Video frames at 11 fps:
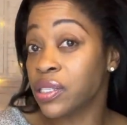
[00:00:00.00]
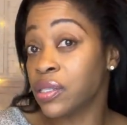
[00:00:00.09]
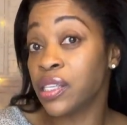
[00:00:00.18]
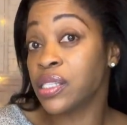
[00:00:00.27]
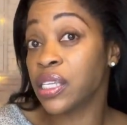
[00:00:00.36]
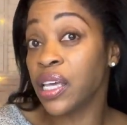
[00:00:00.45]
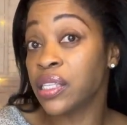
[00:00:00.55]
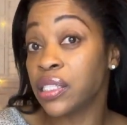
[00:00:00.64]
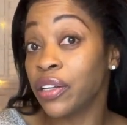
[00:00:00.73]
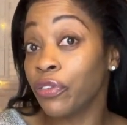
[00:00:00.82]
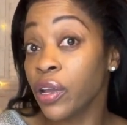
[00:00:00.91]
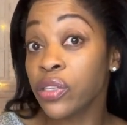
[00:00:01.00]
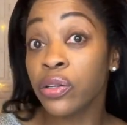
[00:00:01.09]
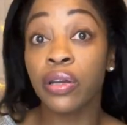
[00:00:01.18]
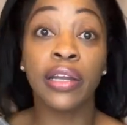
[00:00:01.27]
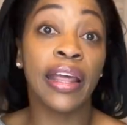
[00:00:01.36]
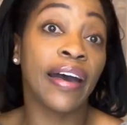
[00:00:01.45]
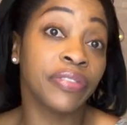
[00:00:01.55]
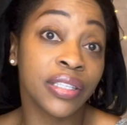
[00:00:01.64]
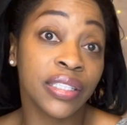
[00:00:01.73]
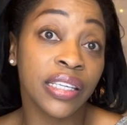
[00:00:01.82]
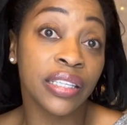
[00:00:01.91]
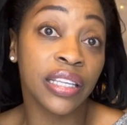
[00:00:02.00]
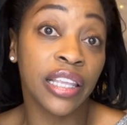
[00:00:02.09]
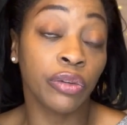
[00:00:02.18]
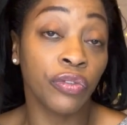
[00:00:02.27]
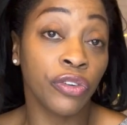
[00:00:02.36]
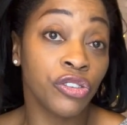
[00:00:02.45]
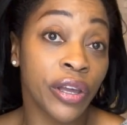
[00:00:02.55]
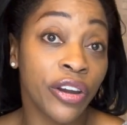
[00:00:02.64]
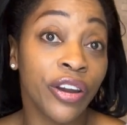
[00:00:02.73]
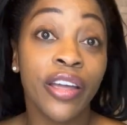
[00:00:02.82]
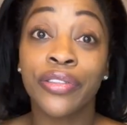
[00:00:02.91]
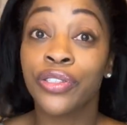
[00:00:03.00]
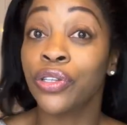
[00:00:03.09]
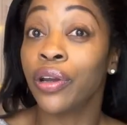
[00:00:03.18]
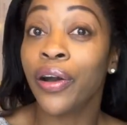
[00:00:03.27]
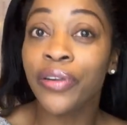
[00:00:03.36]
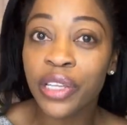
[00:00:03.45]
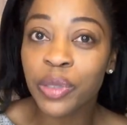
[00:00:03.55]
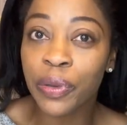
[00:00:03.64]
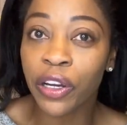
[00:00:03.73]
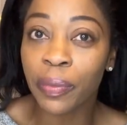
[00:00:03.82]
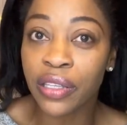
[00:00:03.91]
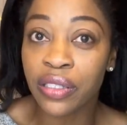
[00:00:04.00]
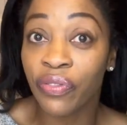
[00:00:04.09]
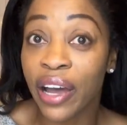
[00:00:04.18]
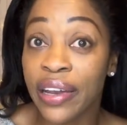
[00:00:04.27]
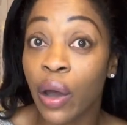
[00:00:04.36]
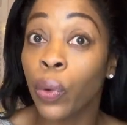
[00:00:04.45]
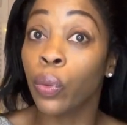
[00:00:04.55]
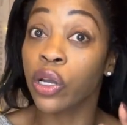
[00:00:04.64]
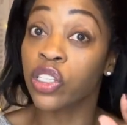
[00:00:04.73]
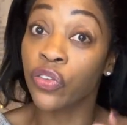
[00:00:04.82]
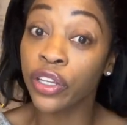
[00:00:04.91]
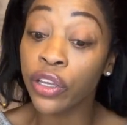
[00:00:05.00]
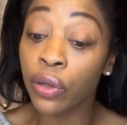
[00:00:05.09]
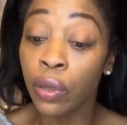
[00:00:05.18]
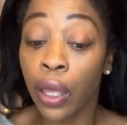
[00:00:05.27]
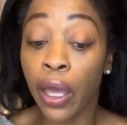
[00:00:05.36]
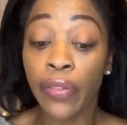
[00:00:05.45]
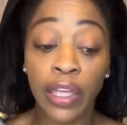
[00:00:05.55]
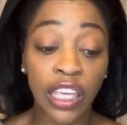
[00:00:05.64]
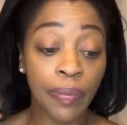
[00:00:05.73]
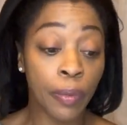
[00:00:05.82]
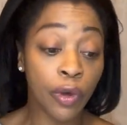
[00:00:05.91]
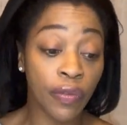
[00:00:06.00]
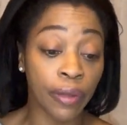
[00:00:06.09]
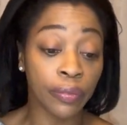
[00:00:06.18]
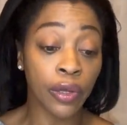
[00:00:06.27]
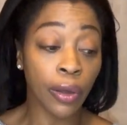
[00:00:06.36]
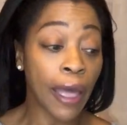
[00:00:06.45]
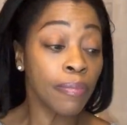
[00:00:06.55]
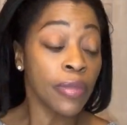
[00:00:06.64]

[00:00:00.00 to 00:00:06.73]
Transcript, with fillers: the seeds in the freezer and half the seeds in the refrigerator. Do your own experiment to find out what works for you and then keep it moving, okay?